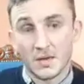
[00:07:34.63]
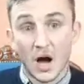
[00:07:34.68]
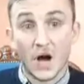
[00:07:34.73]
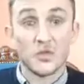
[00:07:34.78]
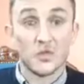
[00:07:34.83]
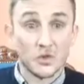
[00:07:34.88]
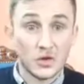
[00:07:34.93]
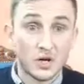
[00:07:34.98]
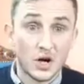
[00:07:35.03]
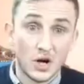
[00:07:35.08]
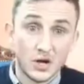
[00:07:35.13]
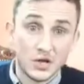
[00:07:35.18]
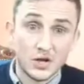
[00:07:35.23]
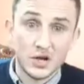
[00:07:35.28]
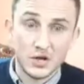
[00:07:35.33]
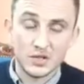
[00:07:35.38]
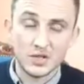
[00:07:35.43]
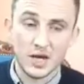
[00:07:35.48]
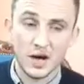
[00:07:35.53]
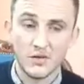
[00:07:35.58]
undercut
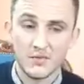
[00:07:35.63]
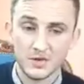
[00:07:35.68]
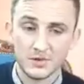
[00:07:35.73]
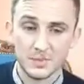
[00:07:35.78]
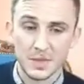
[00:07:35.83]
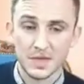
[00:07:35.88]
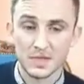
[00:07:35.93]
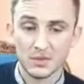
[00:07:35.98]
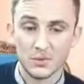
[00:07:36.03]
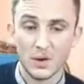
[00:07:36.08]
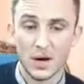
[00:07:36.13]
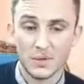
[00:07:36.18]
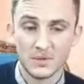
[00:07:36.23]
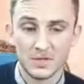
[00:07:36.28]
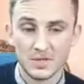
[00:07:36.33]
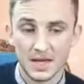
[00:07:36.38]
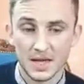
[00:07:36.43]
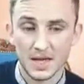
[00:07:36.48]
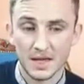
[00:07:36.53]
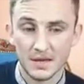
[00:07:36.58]
yourself is basically what
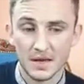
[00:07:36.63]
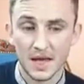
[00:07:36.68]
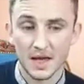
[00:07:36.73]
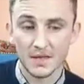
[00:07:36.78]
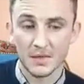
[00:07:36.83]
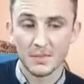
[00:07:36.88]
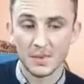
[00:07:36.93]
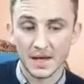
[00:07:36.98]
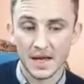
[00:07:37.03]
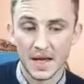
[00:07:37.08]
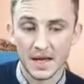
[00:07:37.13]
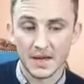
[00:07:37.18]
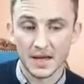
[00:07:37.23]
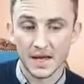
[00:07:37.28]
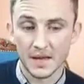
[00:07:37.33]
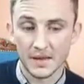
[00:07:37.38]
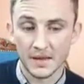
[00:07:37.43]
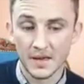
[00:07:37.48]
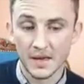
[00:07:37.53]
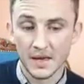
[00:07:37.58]
I'm saying at the
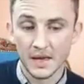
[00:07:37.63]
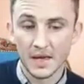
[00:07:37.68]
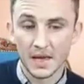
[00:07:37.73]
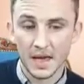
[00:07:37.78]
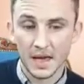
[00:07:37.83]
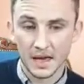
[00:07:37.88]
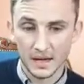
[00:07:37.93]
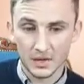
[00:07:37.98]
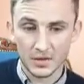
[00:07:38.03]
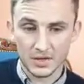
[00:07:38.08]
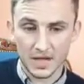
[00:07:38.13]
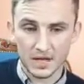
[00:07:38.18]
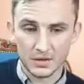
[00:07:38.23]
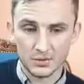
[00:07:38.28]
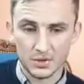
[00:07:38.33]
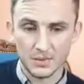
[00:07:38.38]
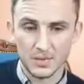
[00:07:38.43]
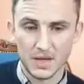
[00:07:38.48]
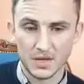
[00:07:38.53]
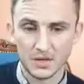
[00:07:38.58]
beginning, because
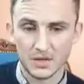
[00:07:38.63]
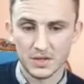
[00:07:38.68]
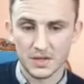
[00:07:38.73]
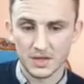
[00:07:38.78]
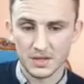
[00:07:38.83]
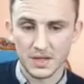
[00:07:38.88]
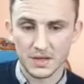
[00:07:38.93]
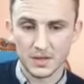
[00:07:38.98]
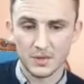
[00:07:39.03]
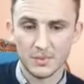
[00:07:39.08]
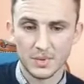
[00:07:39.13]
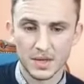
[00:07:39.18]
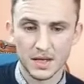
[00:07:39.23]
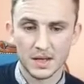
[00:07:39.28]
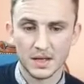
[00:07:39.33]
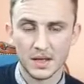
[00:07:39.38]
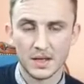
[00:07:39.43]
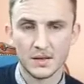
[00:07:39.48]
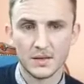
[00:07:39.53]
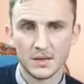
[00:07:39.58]
that's what you mentioned, it's at the
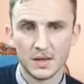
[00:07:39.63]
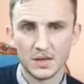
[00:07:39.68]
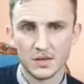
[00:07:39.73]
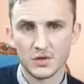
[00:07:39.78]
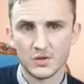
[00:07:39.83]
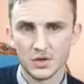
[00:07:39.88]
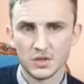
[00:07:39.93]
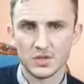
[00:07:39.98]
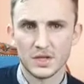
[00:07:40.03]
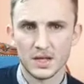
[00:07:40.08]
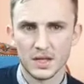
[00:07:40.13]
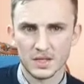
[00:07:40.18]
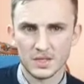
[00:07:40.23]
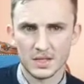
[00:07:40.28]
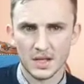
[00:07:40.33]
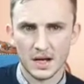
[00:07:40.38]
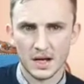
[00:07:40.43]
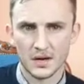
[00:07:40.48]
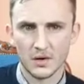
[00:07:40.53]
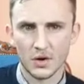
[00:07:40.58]
beginning and you're just kind of
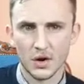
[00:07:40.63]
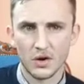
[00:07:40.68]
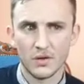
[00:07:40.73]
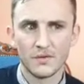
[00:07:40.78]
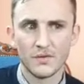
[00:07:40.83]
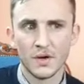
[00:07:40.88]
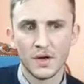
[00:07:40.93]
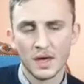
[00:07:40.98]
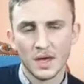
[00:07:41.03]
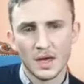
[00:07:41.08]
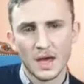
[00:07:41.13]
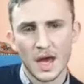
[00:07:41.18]
starting off,